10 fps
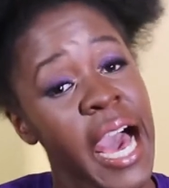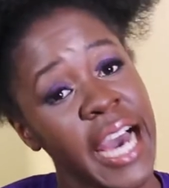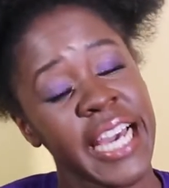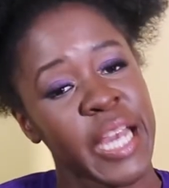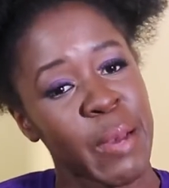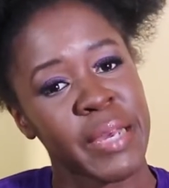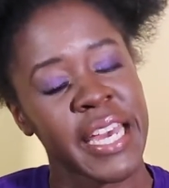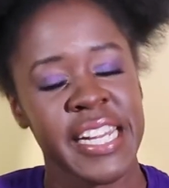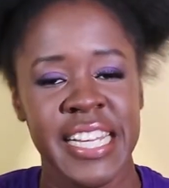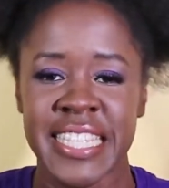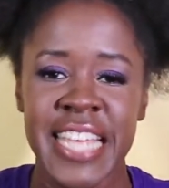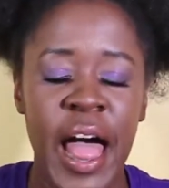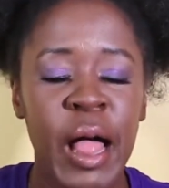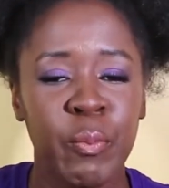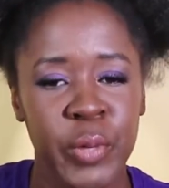I come in to
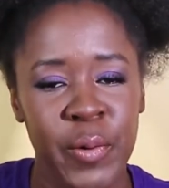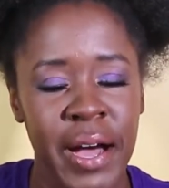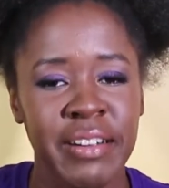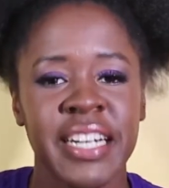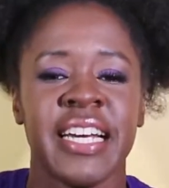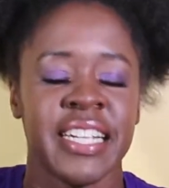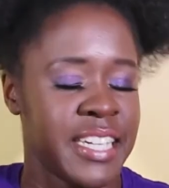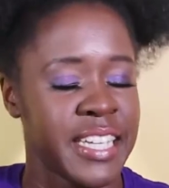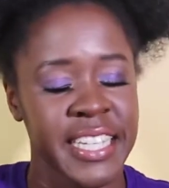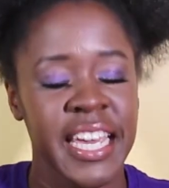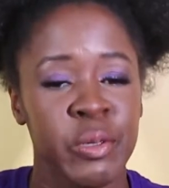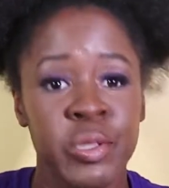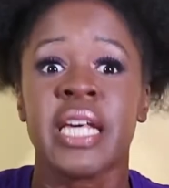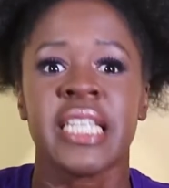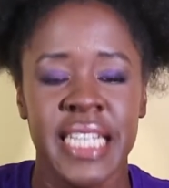help you out and get you
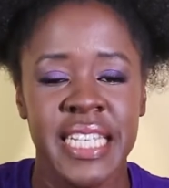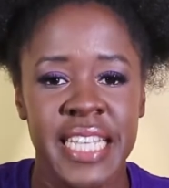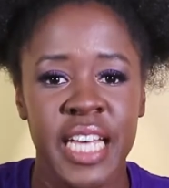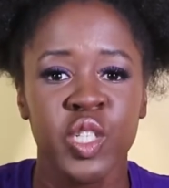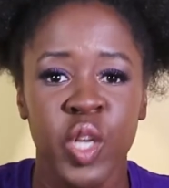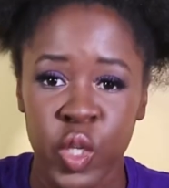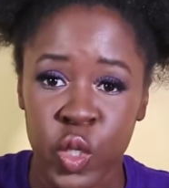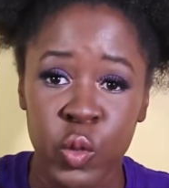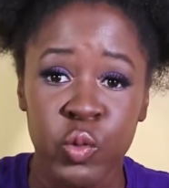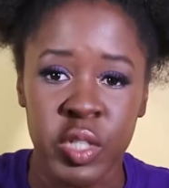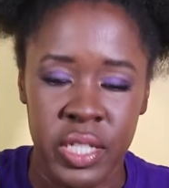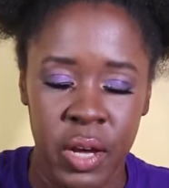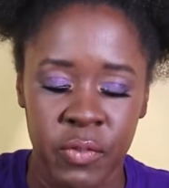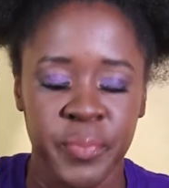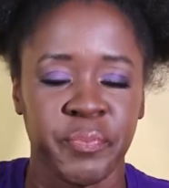the success you
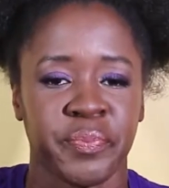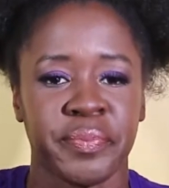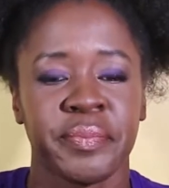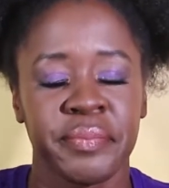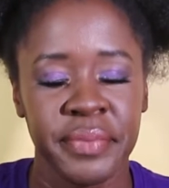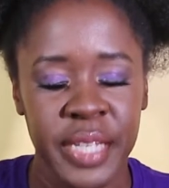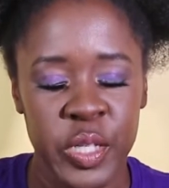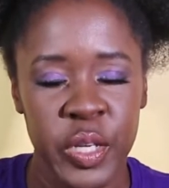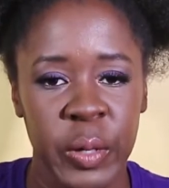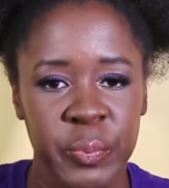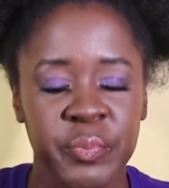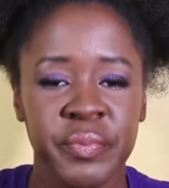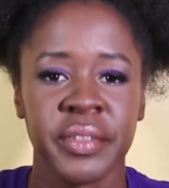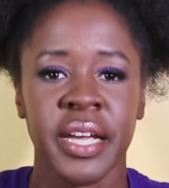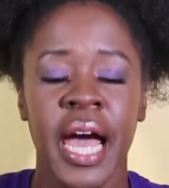deserve. So,
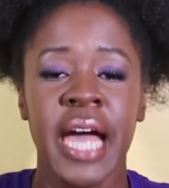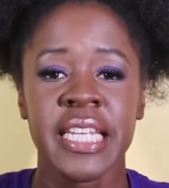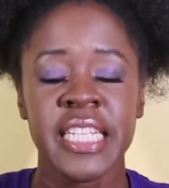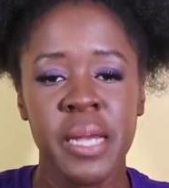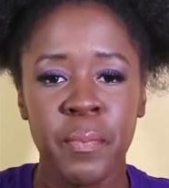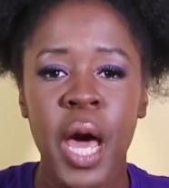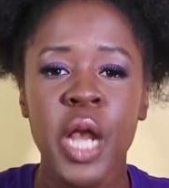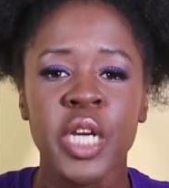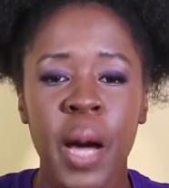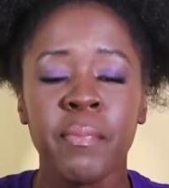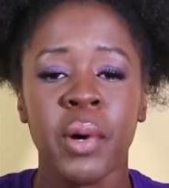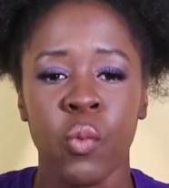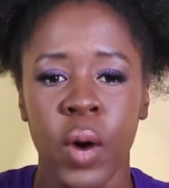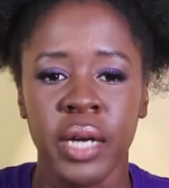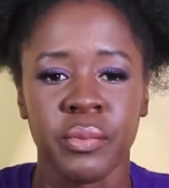tip number
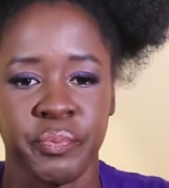one.